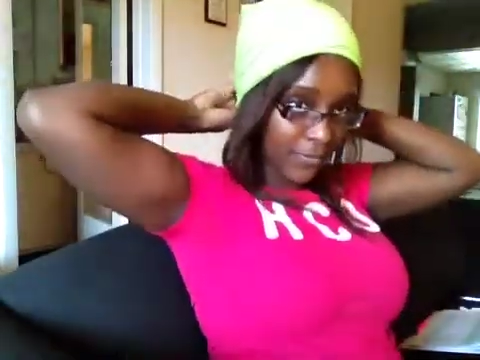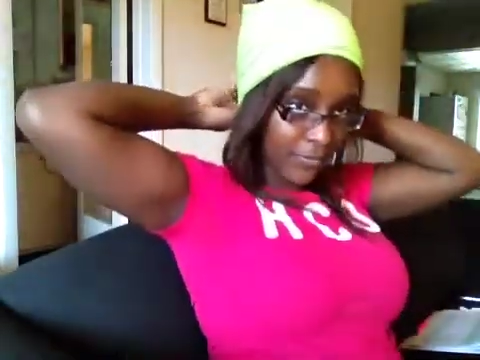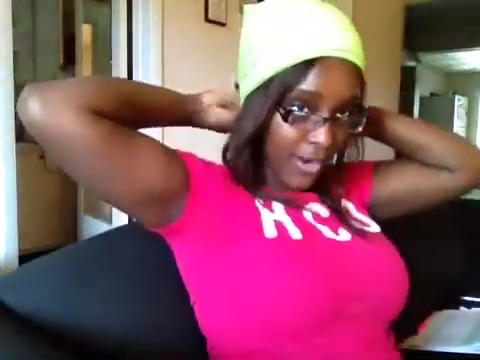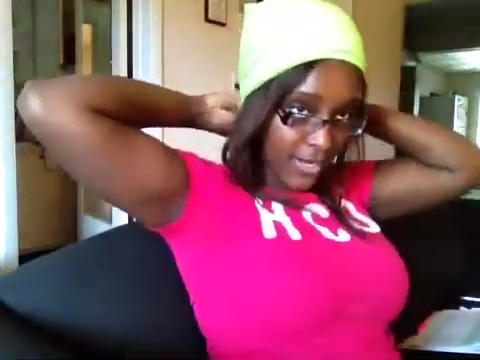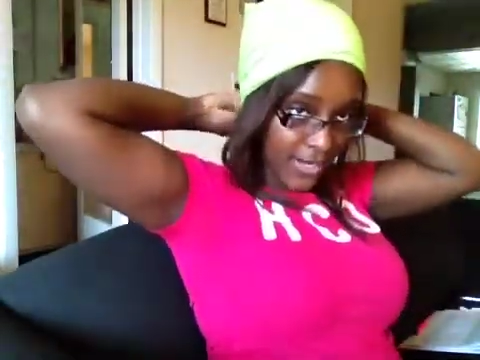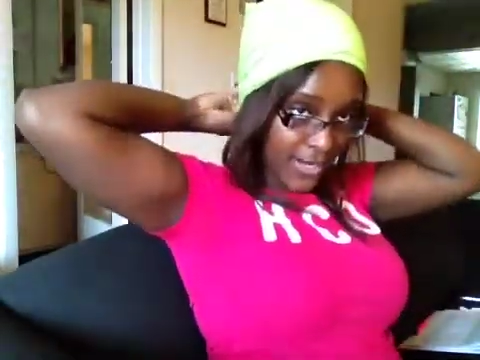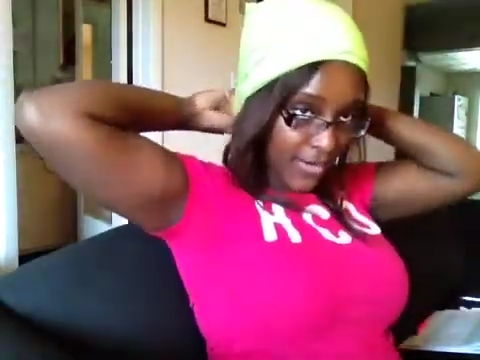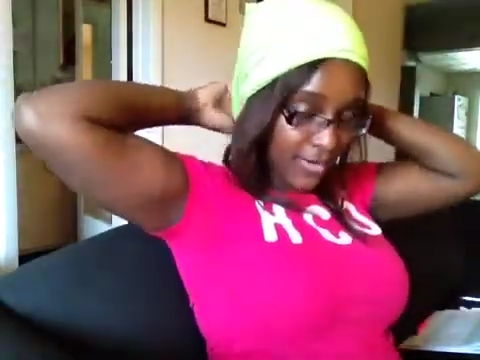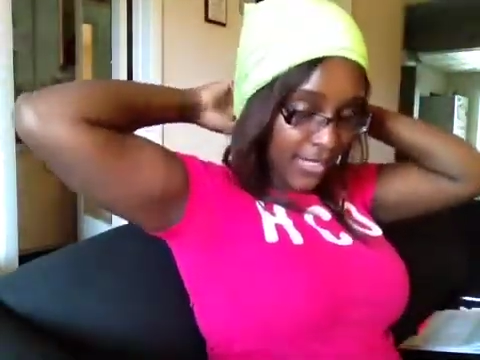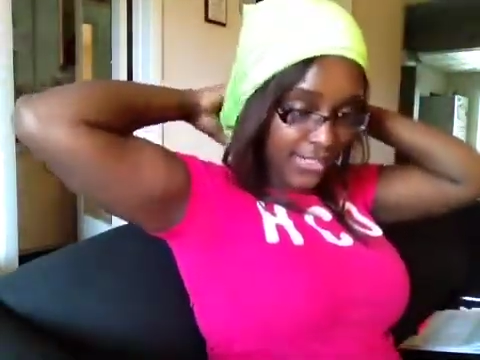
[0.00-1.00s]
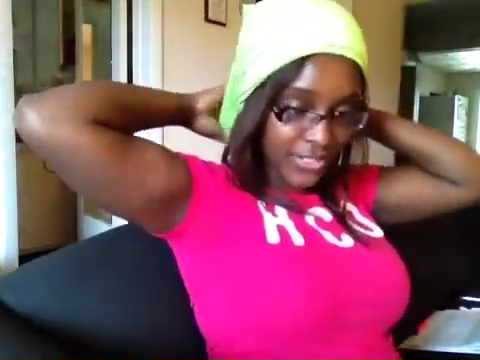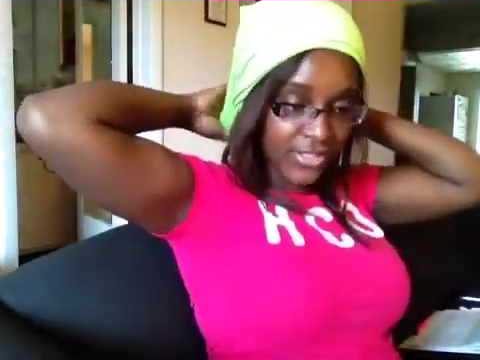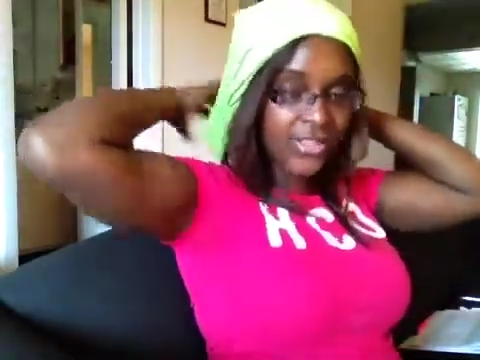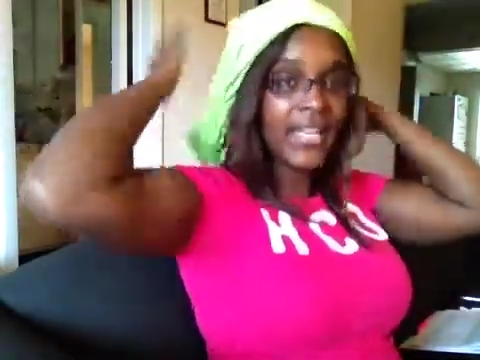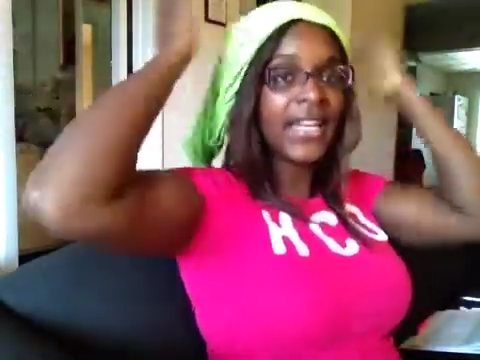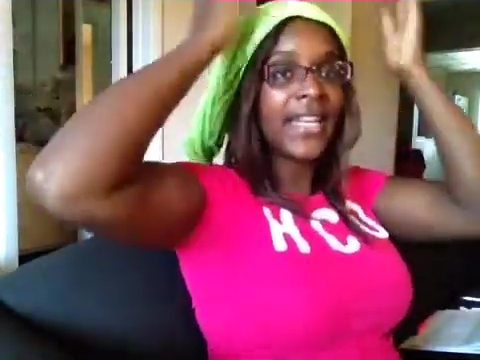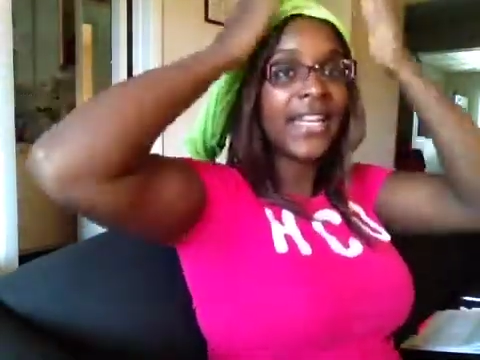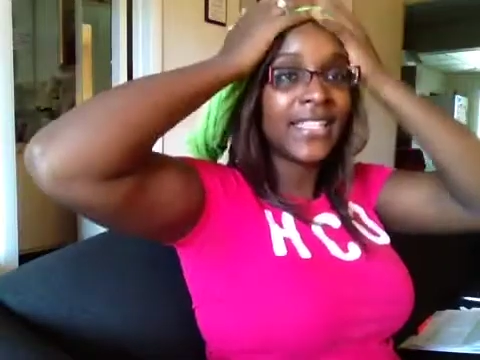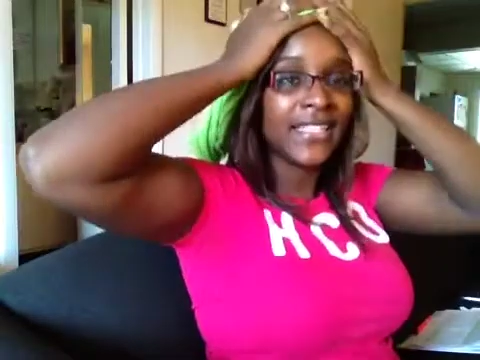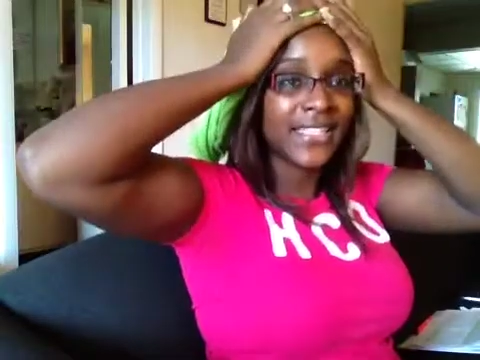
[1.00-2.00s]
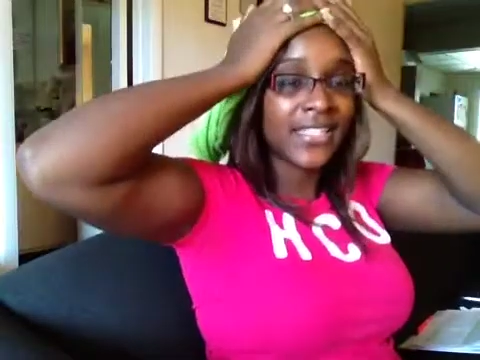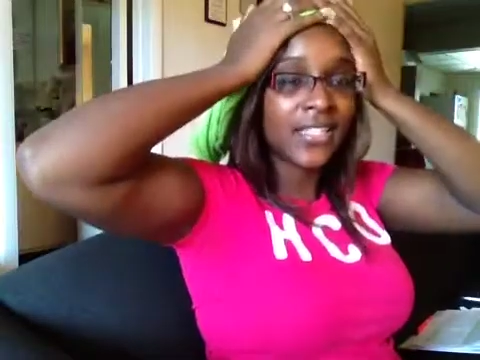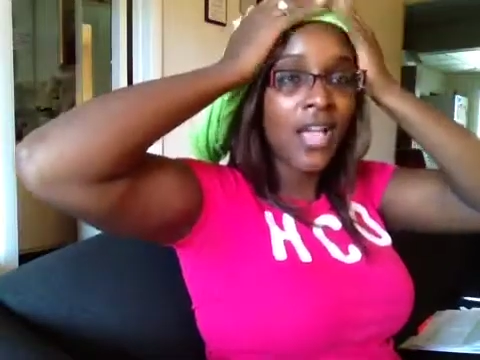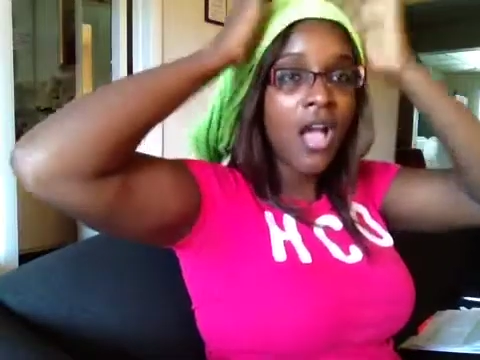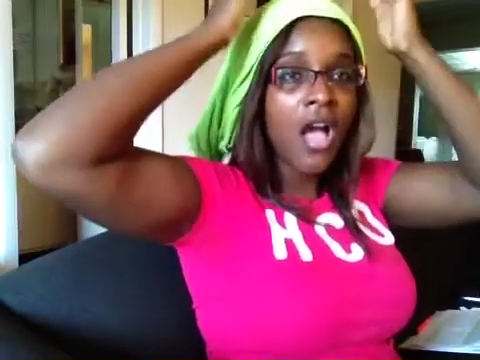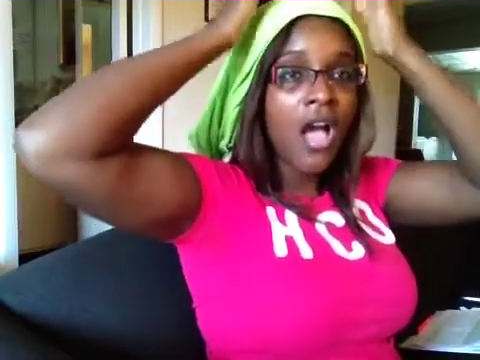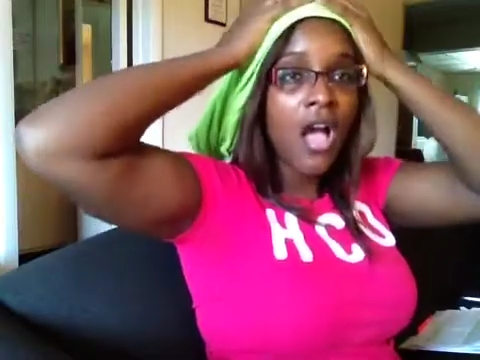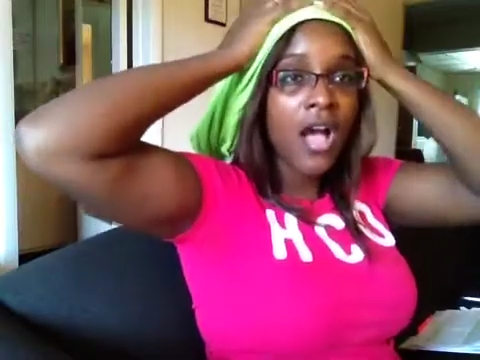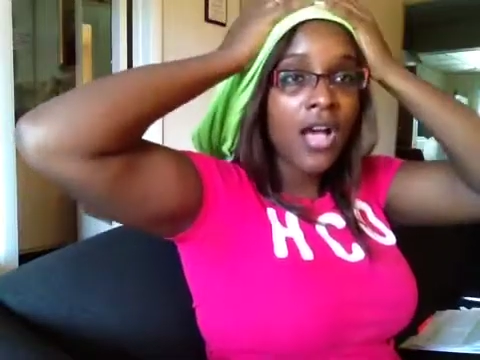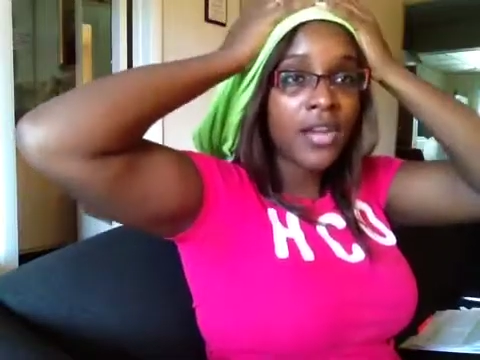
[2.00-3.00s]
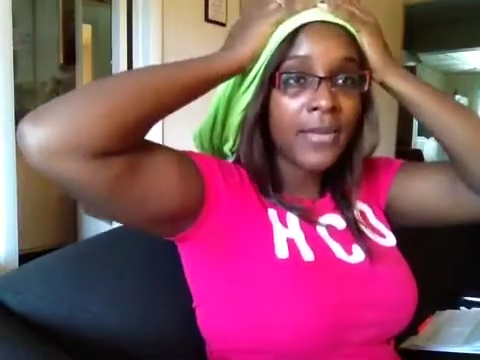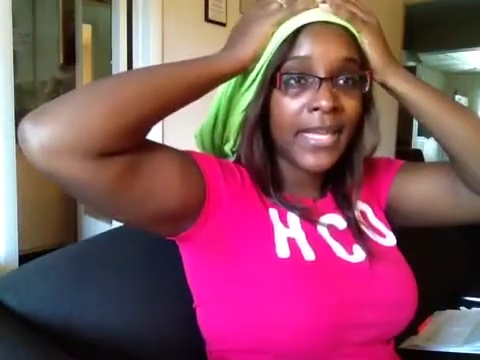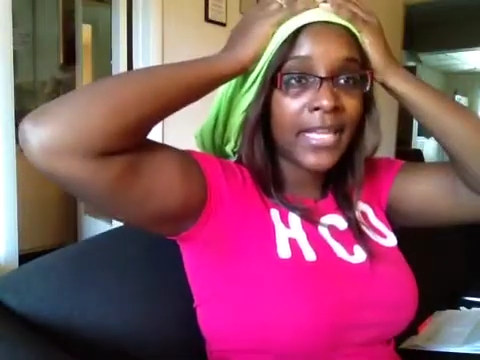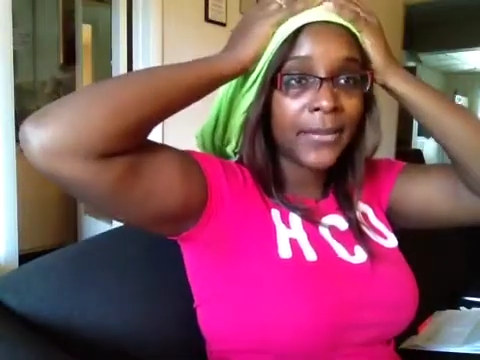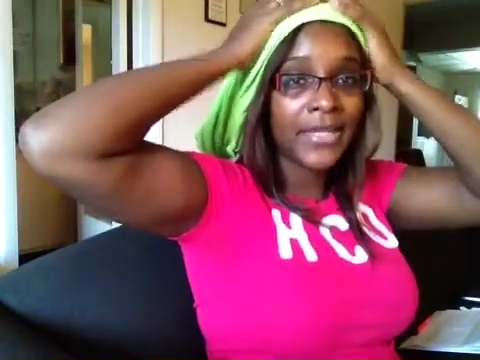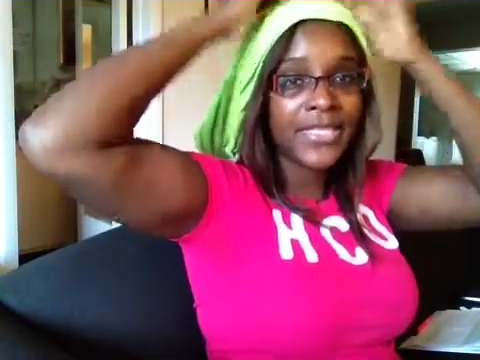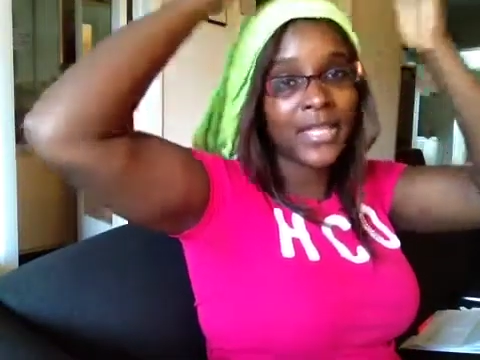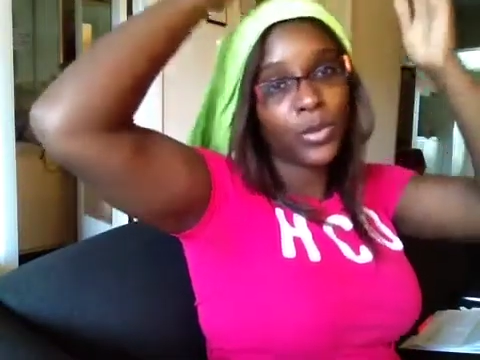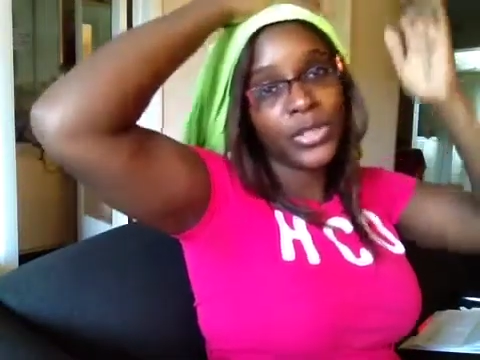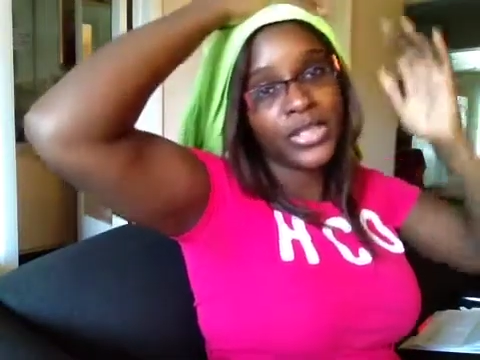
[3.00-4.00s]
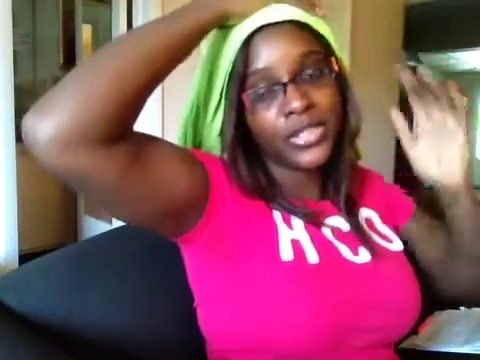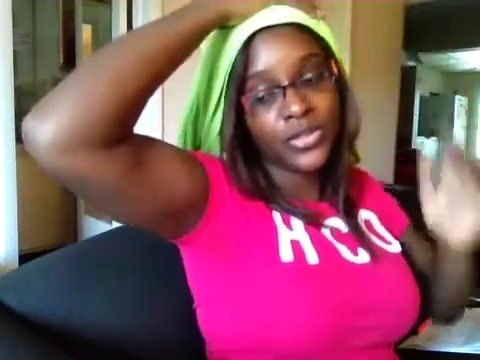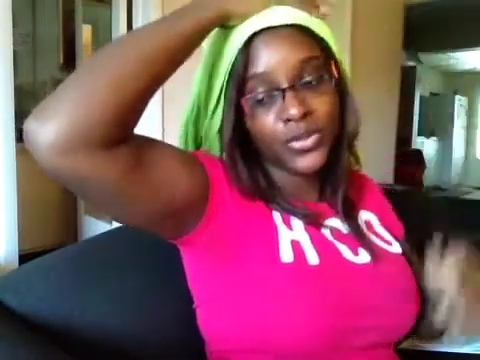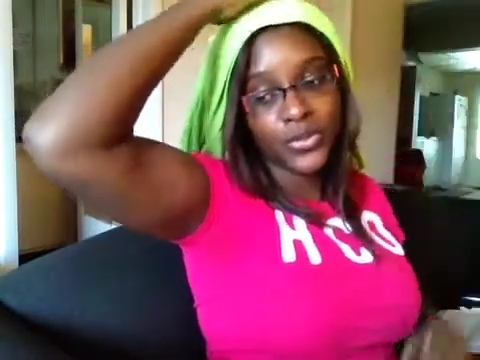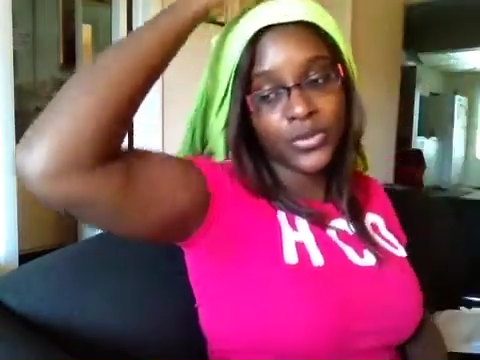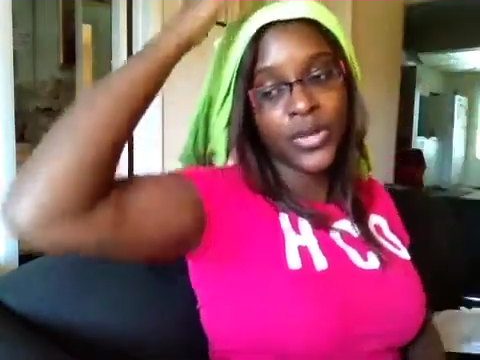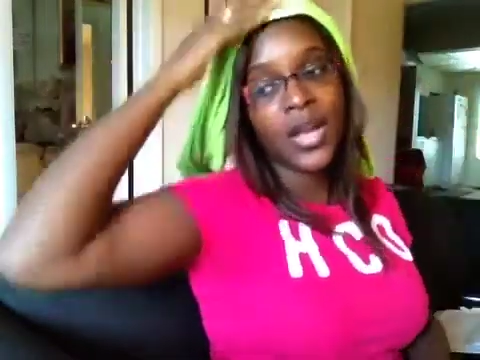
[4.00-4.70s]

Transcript: Right now I just kind of had this on my head because I wanted to